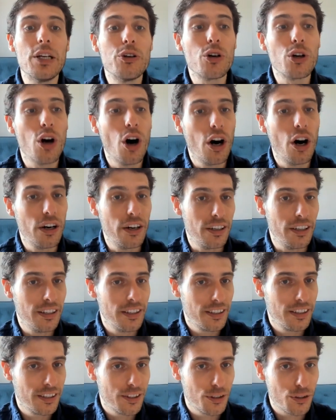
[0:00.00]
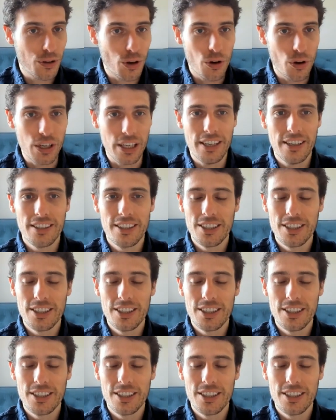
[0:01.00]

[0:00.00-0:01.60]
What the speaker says: your garden slowly,